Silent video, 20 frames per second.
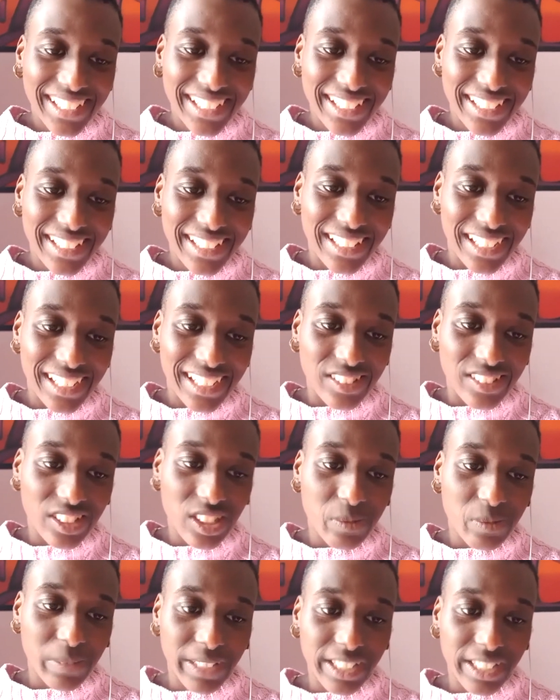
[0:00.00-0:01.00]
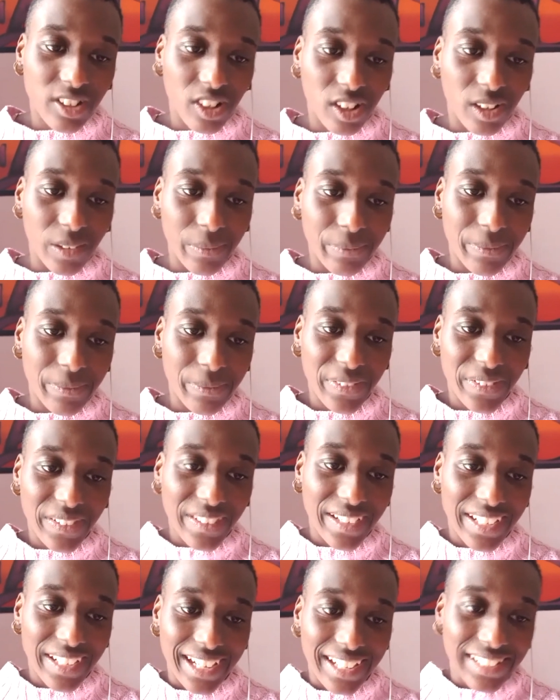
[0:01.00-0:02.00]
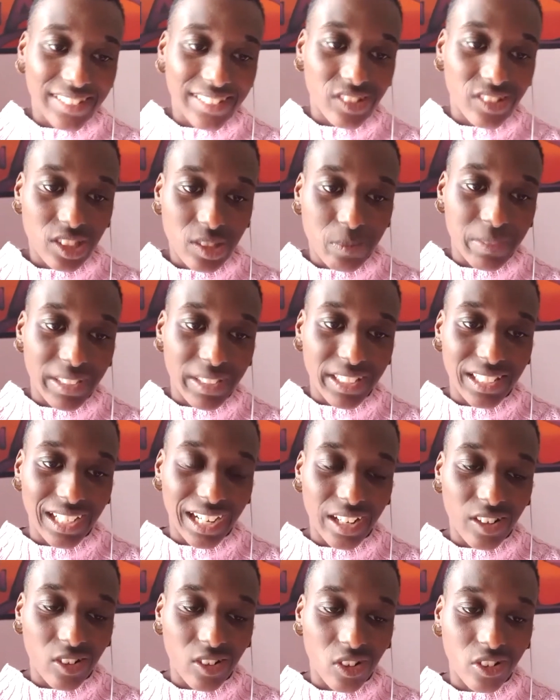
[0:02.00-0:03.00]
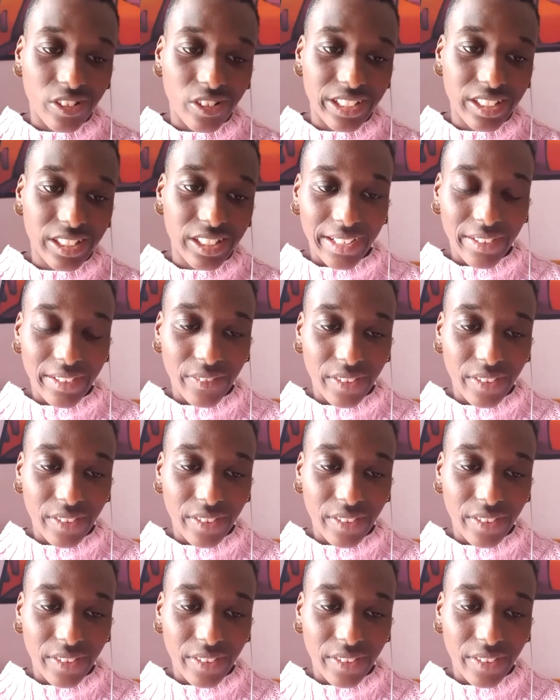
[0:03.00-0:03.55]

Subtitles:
just speak up and just be honest.